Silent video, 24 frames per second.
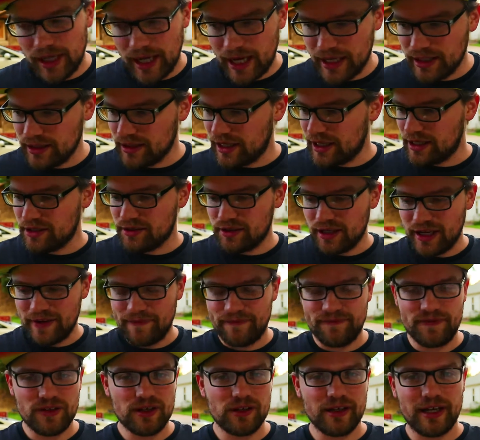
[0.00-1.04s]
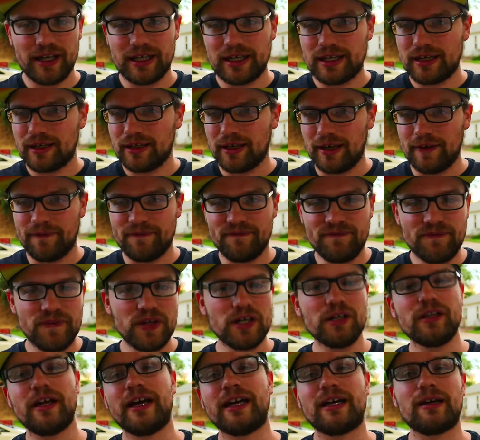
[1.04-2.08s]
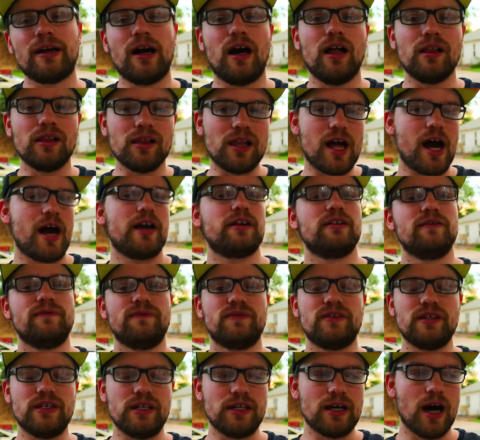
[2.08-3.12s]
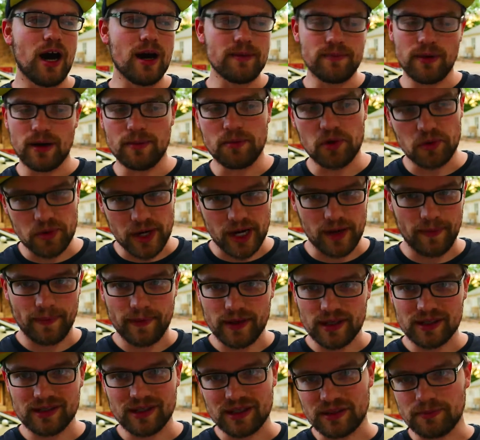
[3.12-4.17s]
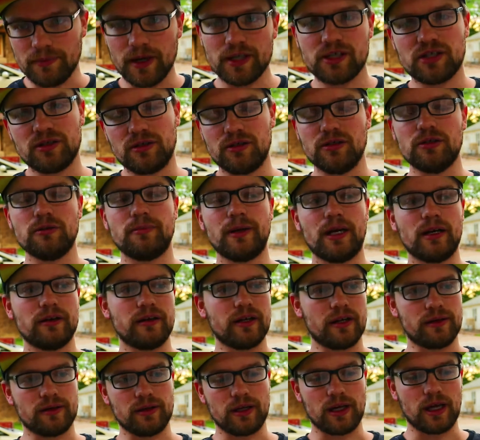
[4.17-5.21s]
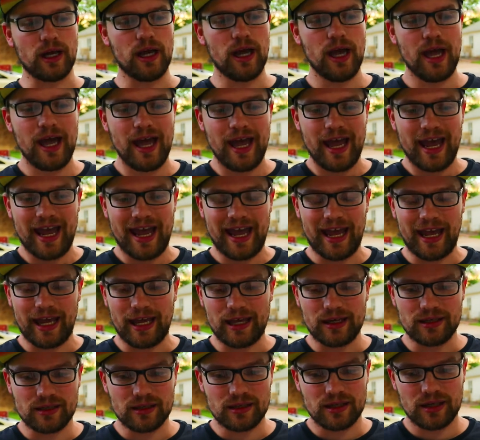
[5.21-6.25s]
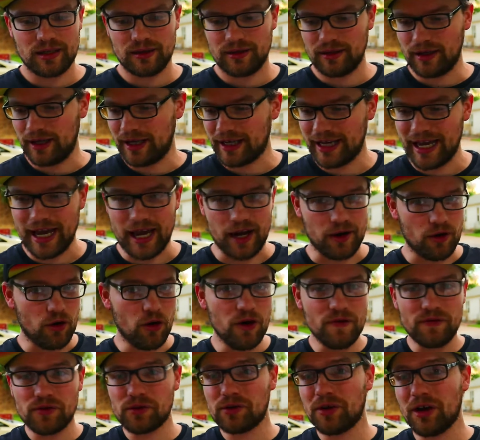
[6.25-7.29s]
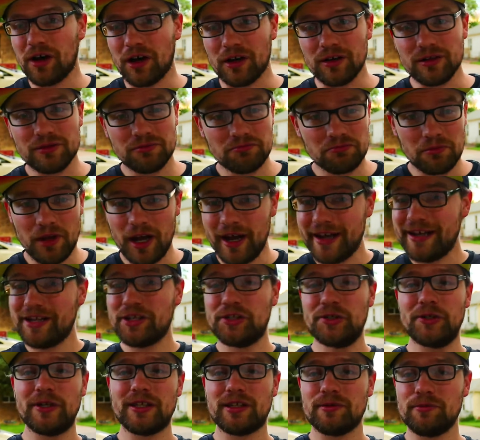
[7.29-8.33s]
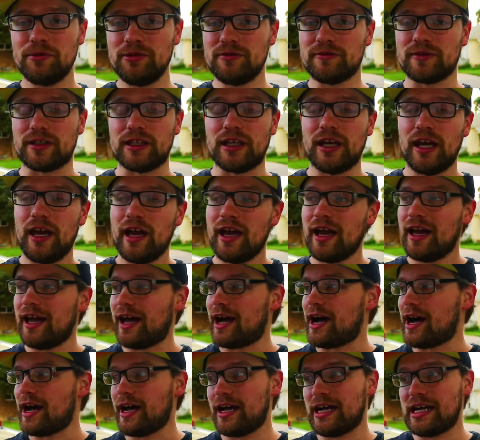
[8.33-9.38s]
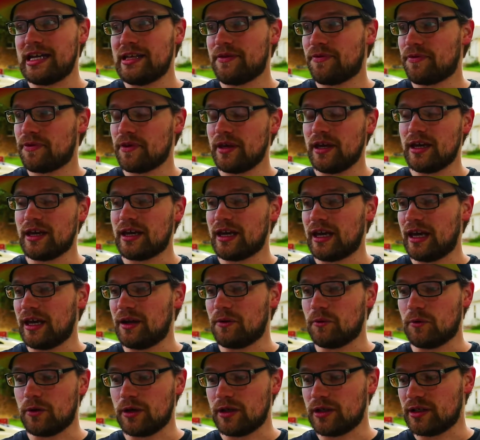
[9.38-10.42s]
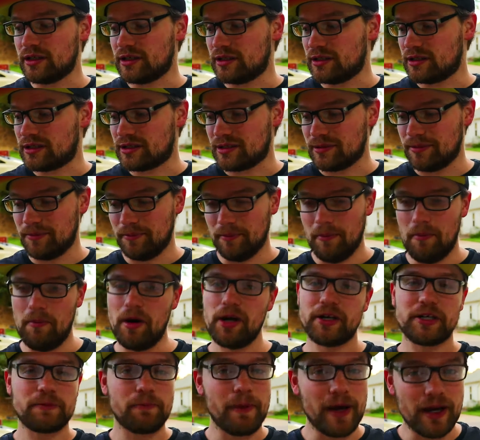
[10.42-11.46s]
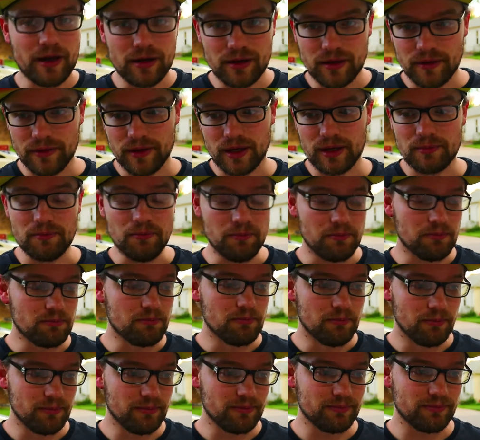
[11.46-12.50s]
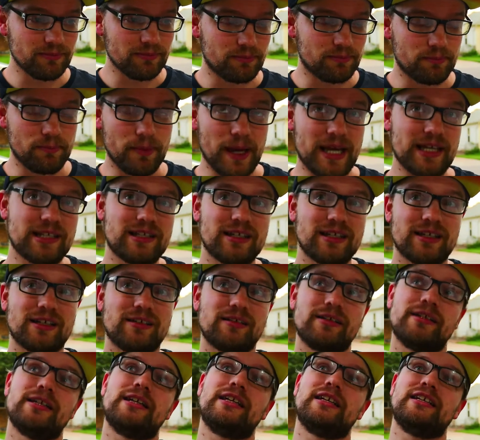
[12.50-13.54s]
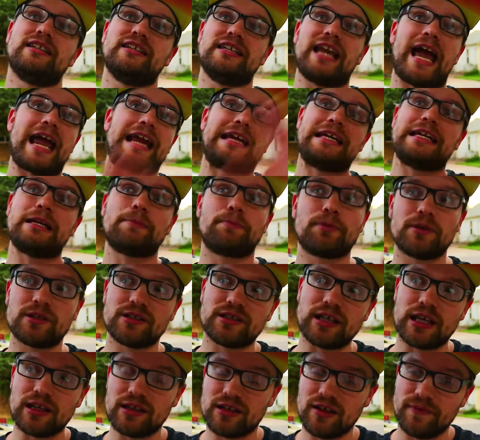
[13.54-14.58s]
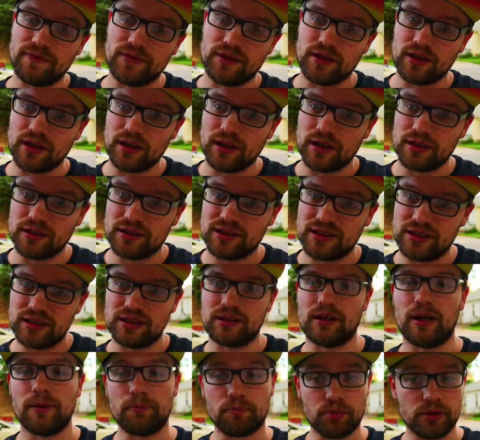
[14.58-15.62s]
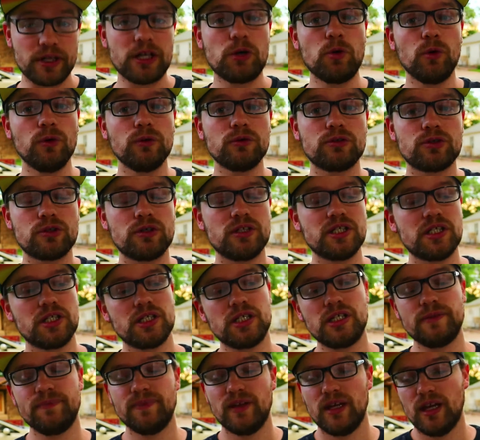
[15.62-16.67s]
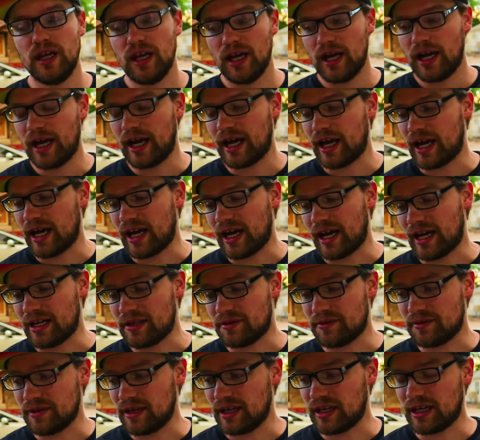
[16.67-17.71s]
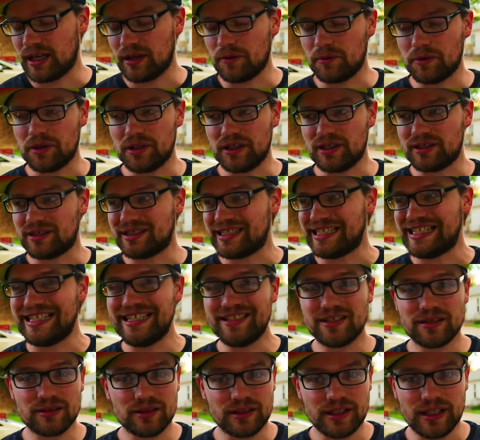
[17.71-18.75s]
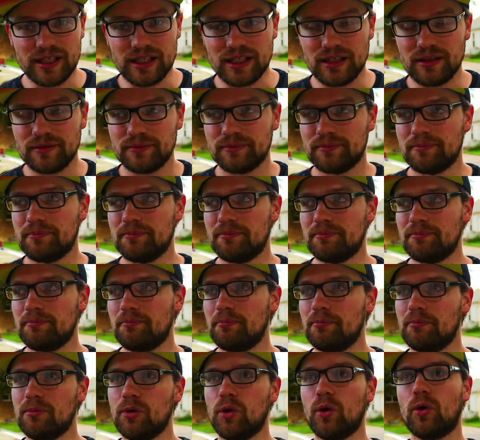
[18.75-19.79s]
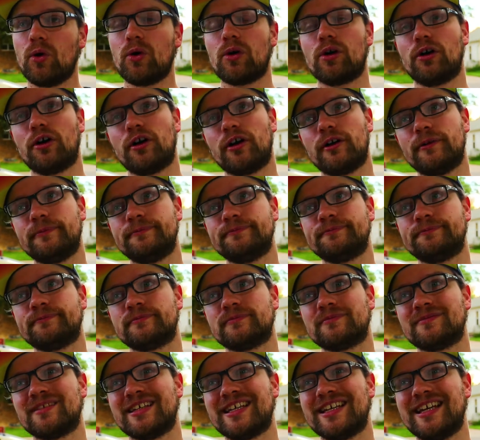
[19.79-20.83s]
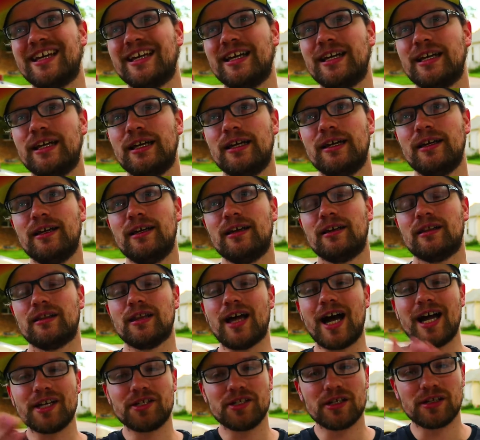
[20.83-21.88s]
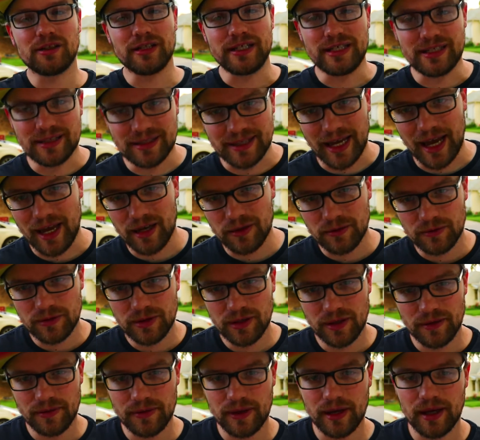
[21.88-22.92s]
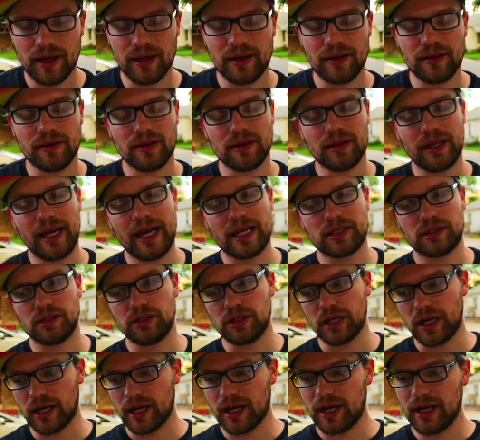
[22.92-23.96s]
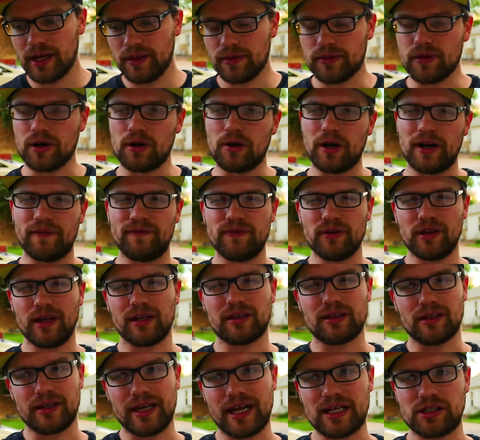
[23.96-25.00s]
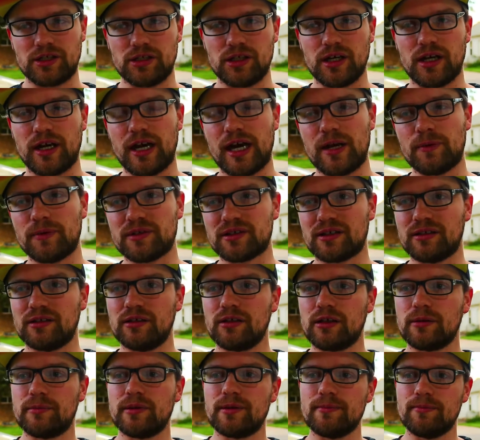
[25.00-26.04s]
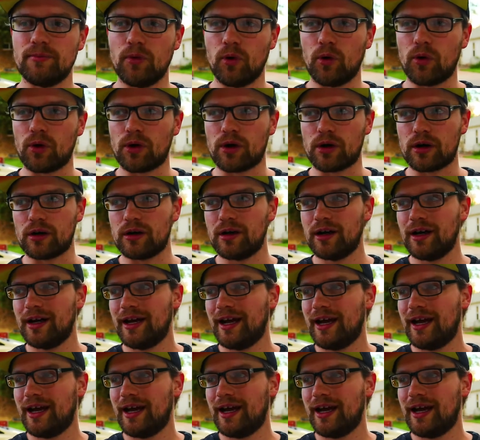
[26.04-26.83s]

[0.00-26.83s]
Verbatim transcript: I, I, I feel like I feel like a lot of the hubbub around this is much ado about nothing. And again, overall, I enjoyed the movie. I think it was much better than basically ninety percent of the uh, prequel trilogy. Uh, I think it was easily more logically sound than The Last Jedi, though I feel like The Last Jedi was a little bit more